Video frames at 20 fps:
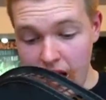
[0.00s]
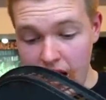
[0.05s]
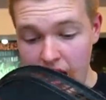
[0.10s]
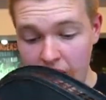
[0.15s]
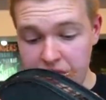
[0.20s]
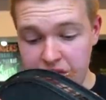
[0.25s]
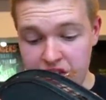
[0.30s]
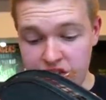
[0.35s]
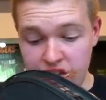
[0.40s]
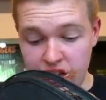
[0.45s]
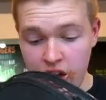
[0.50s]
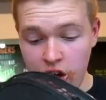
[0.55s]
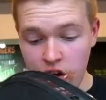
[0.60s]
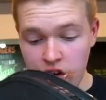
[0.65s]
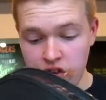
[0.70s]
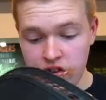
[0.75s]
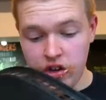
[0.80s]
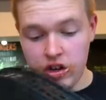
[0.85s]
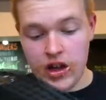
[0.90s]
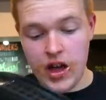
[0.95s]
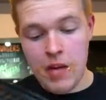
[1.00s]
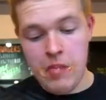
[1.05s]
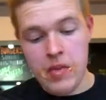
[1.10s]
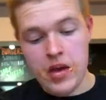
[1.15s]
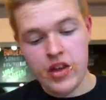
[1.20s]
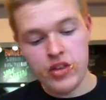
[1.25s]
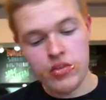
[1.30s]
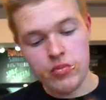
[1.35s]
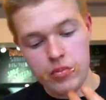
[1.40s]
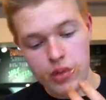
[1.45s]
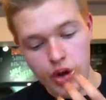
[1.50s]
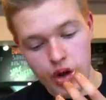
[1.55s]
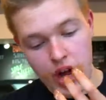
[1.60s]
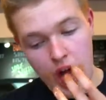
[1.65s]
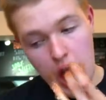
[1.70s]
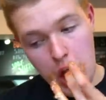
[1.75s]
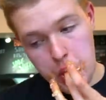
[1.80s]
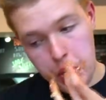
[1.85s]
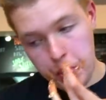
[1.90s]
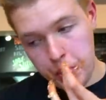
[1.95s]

I have to say honestly, amazing burger.